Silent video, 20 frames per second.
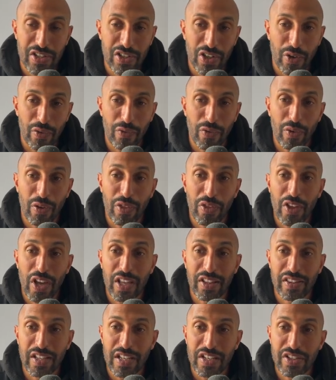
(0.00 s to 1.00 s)
So for a
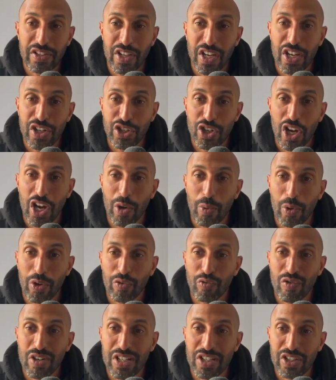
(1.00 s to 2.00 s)
third day surge, I want
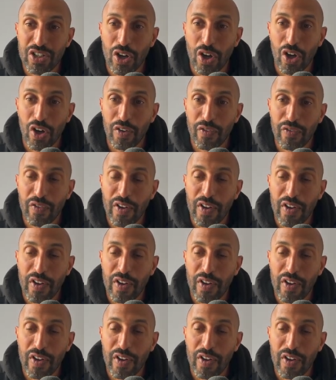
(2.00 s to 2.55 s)
to risk off